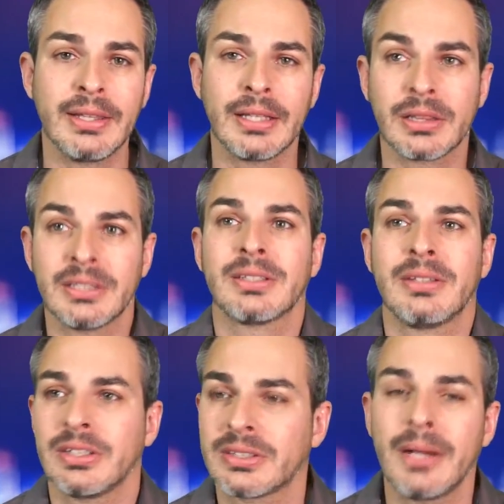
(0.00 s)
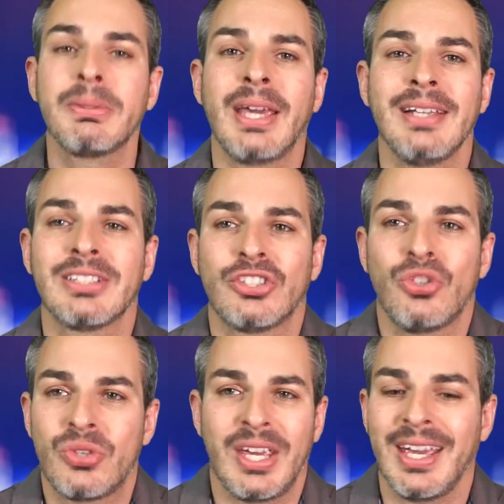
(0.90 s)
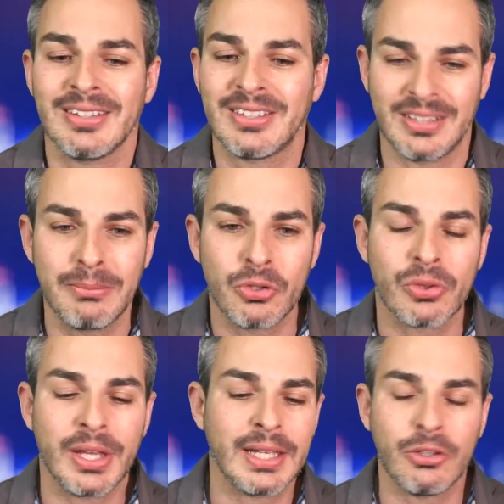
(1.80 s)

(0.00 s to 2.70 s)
that, listen, there are some cases you can simulate,